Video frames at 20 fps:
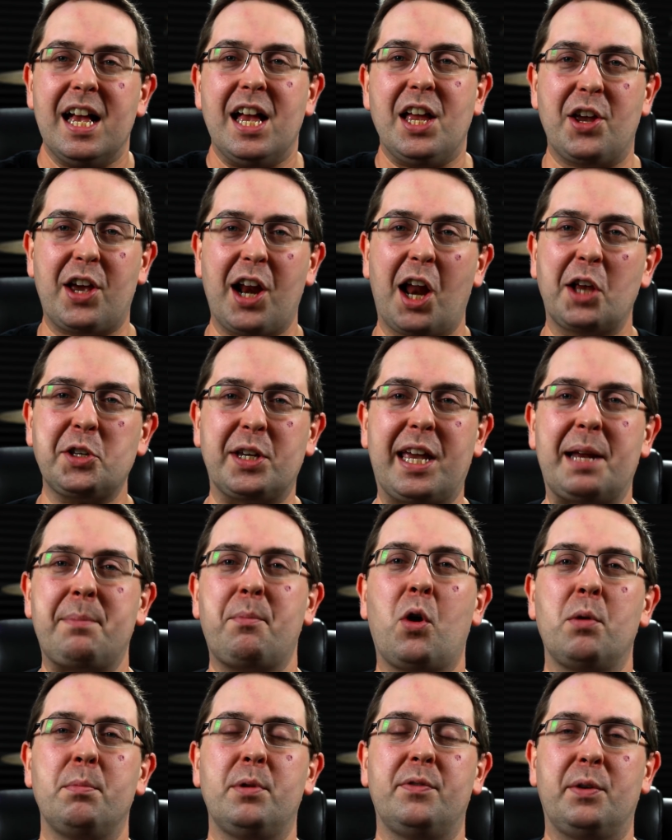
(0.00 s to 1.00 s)
You can also get
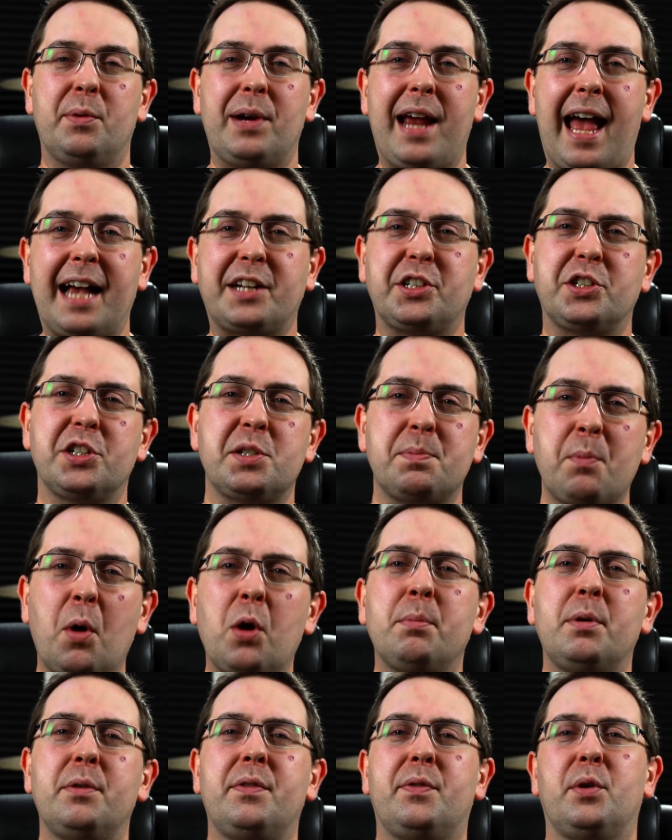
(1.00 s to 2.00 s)
more movie reactions,
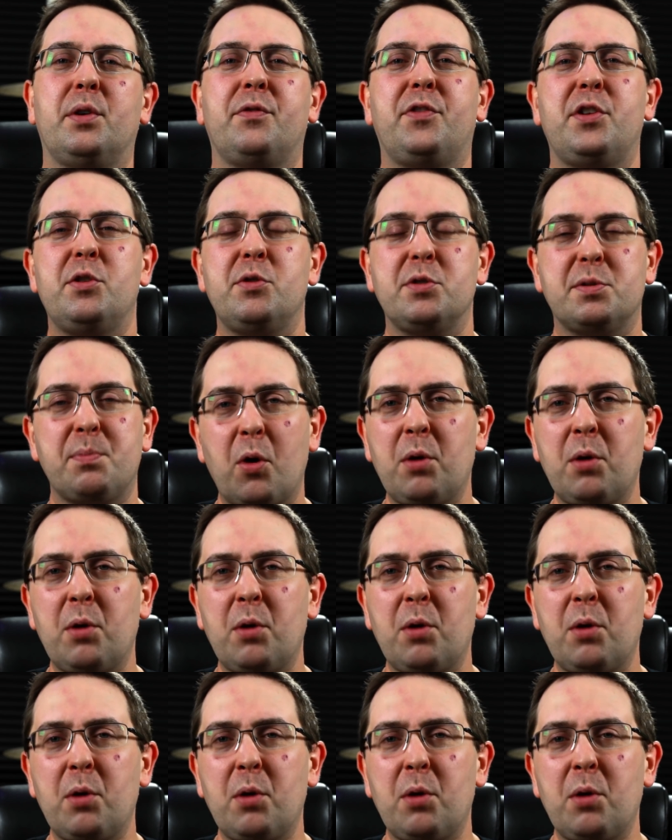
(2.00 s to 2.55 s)
more movie reviews,